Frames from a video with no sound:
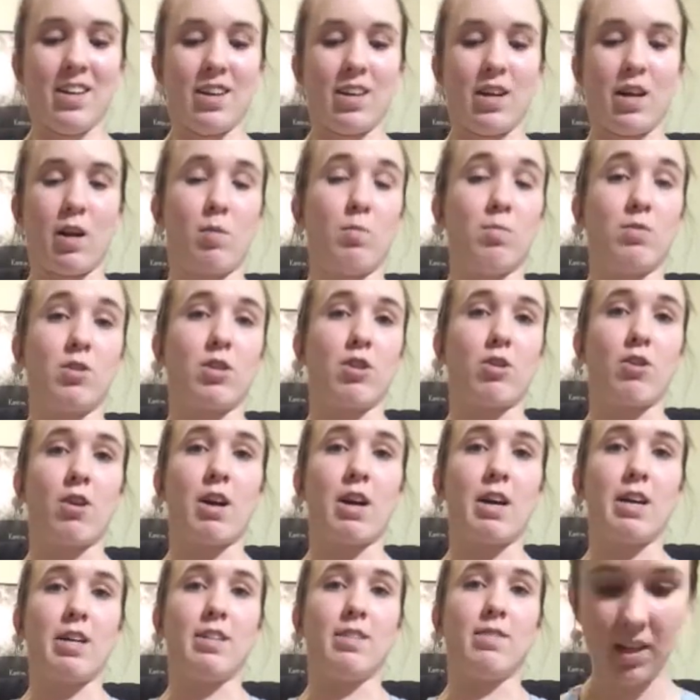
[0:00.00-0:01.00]
I almost
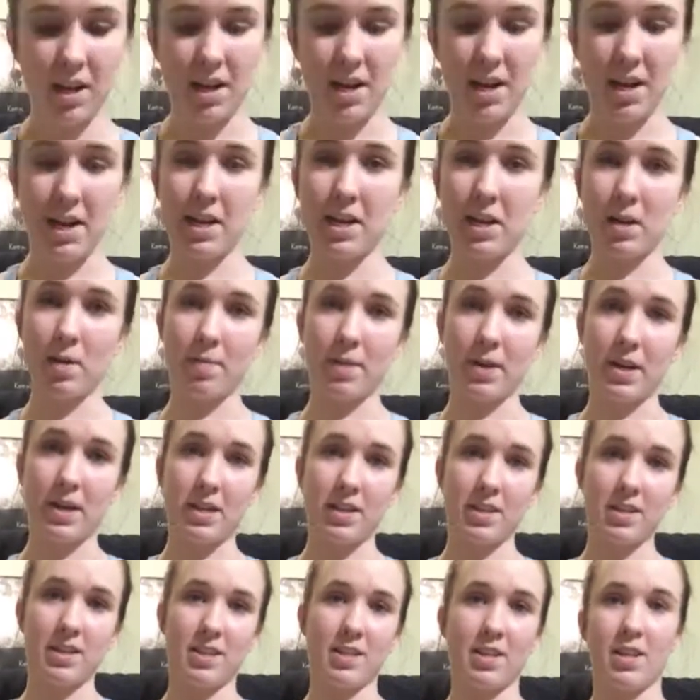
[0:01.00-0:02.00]
cried.
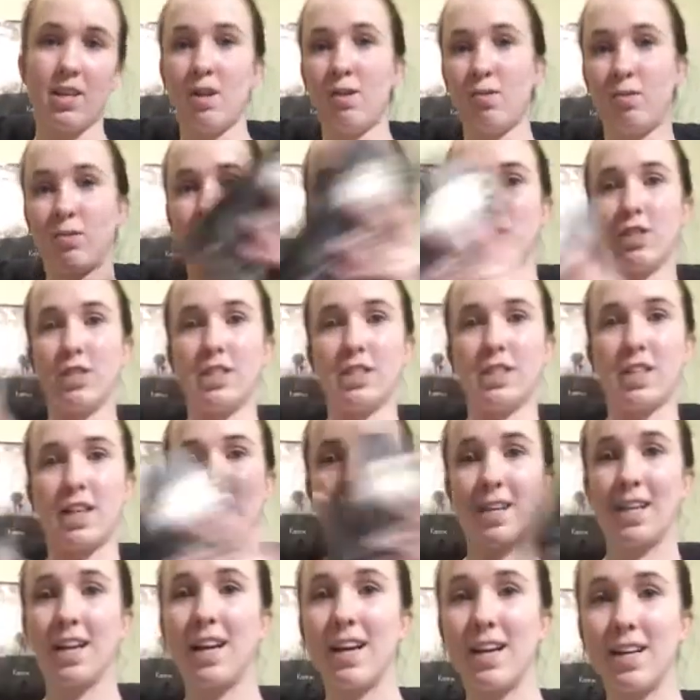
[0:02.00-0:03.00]
Annabeth was just
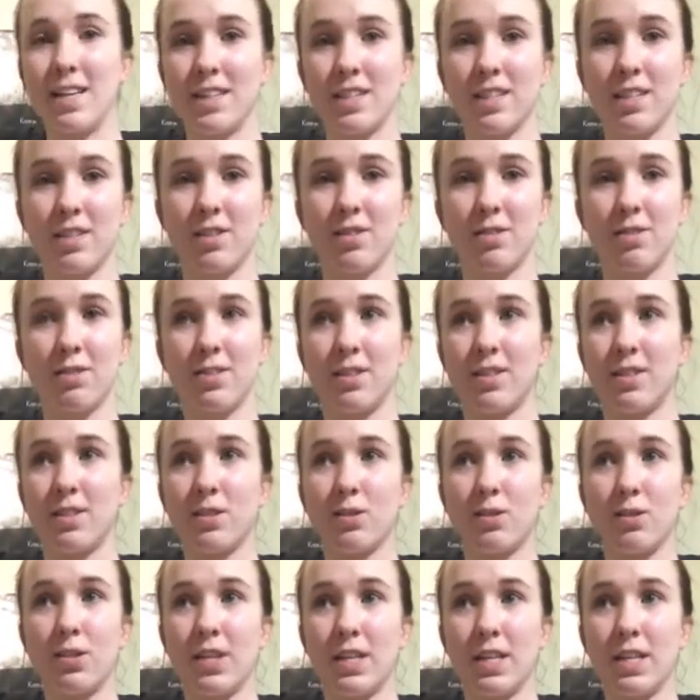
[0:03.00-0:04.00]
kick-ass through this
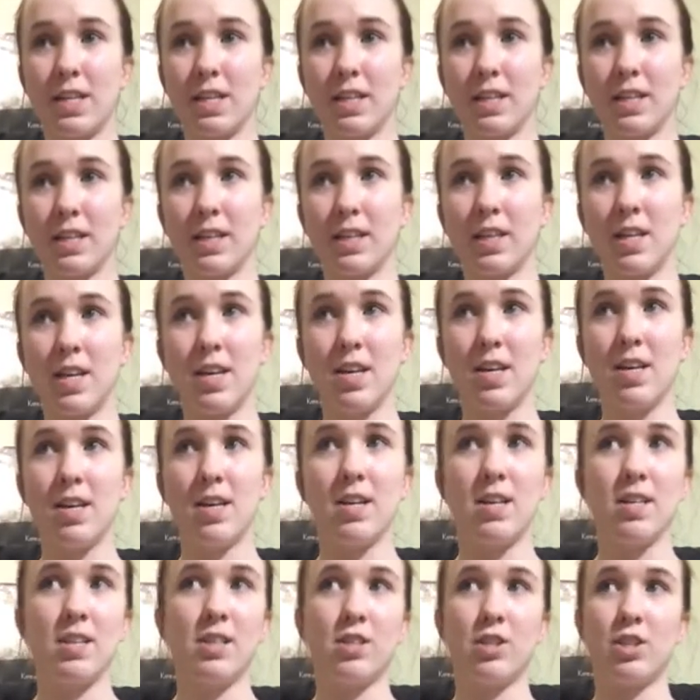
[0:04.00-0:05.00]
whole thing.
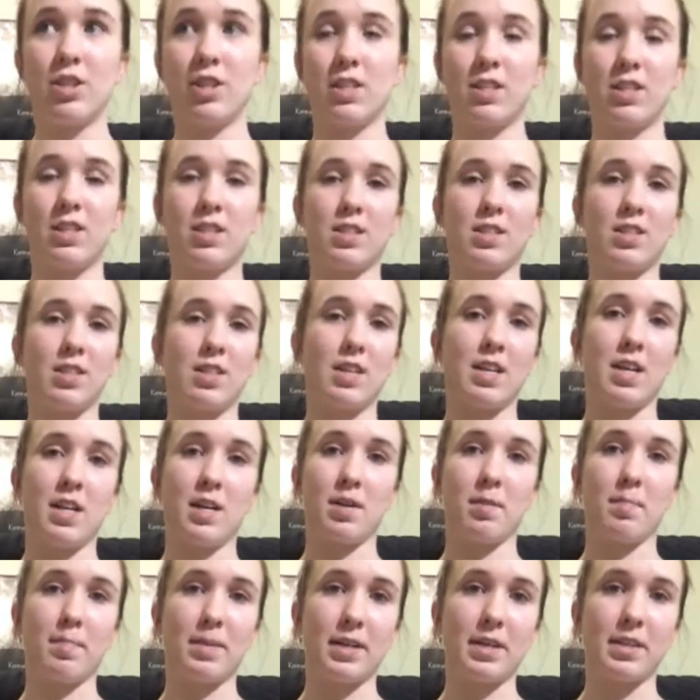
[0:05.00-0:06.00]
Just
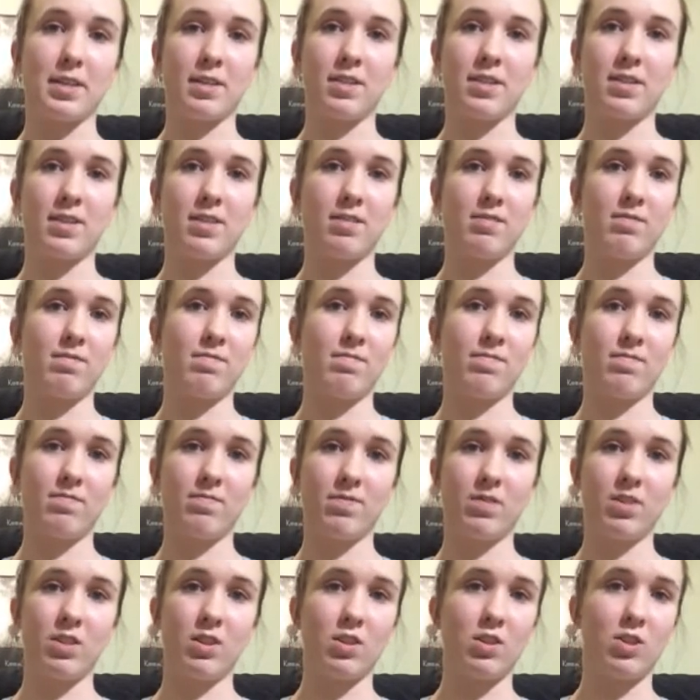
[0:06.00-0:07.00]
Annabeth.
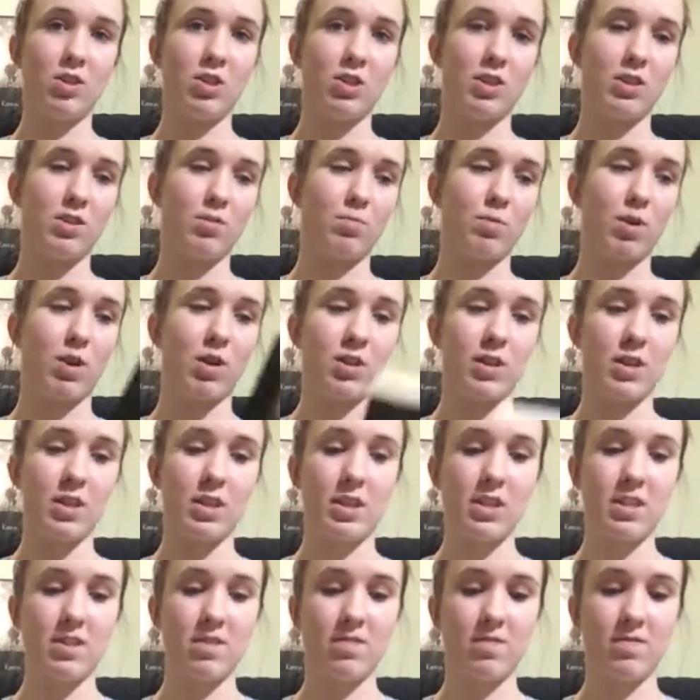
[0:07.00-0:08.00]
She's rocking
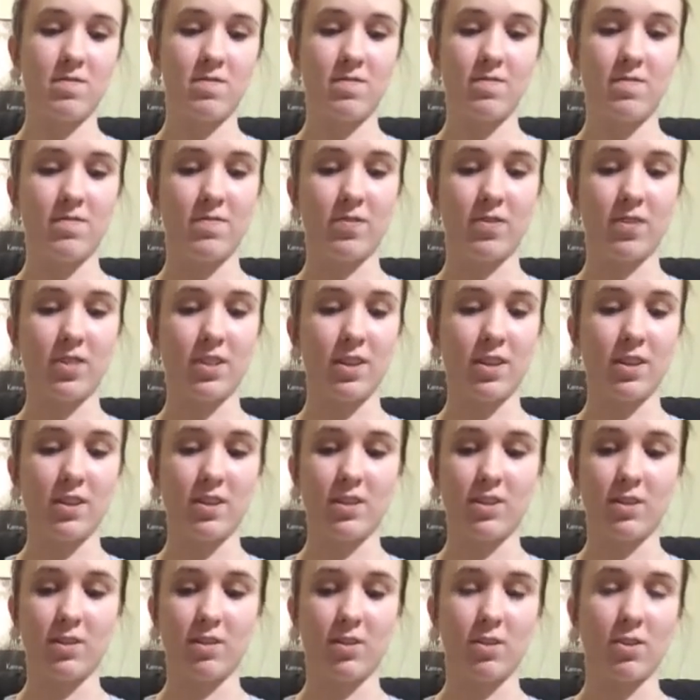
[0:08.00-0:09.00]
it.
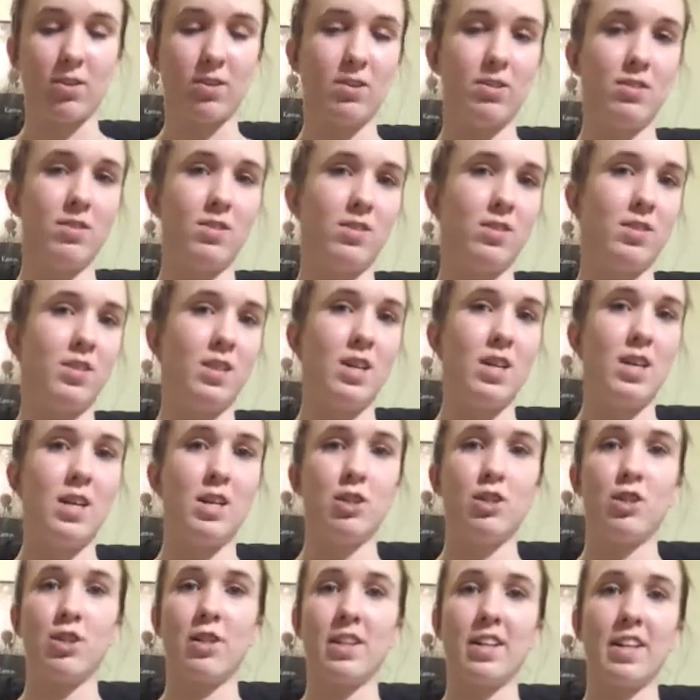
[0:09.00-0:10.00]
Girl.
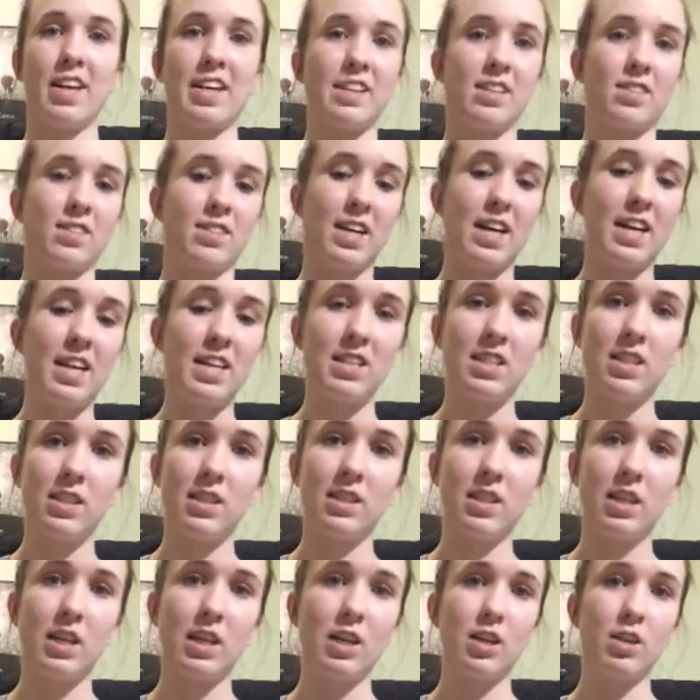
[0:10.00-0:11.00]
She, like,
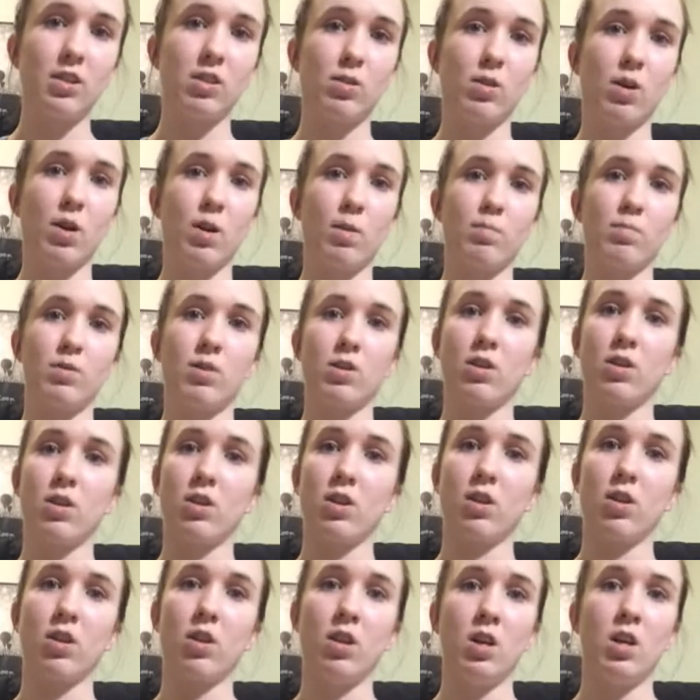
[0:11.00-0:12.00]
landed the
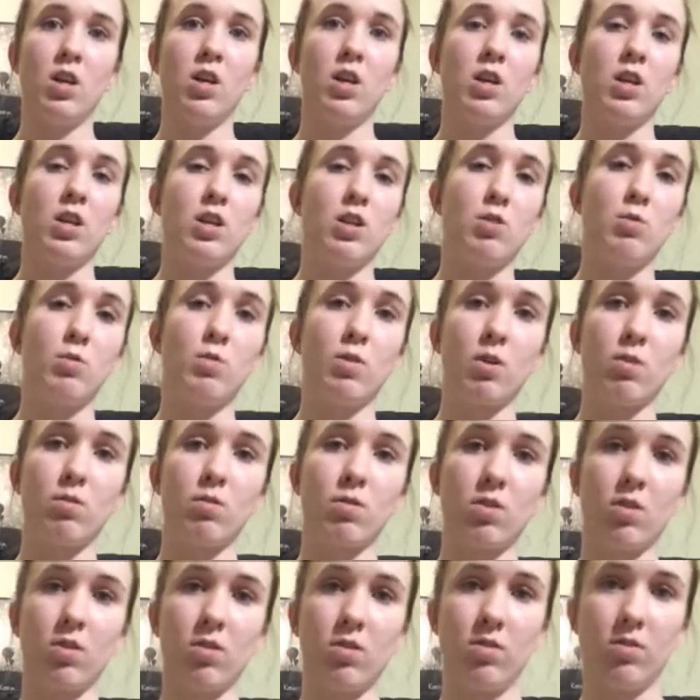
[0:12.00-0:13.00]
helicopter. You go,
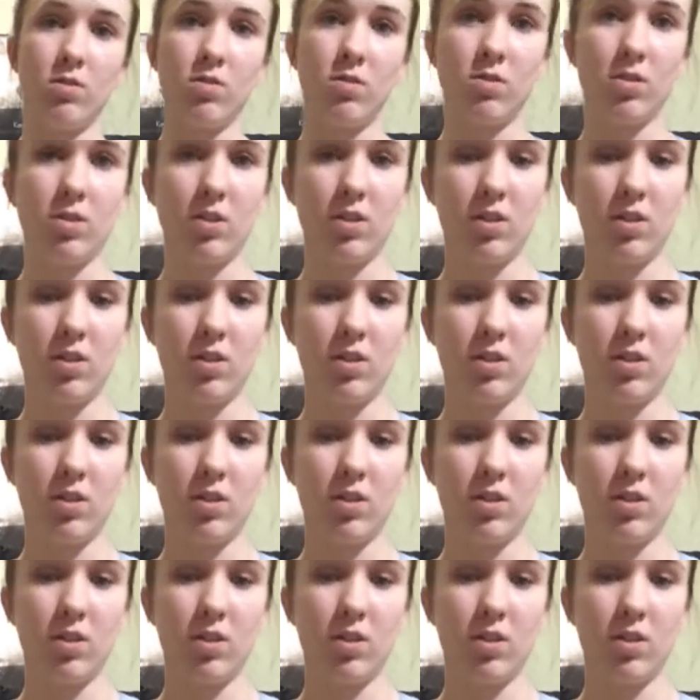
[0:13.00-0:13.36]
girl.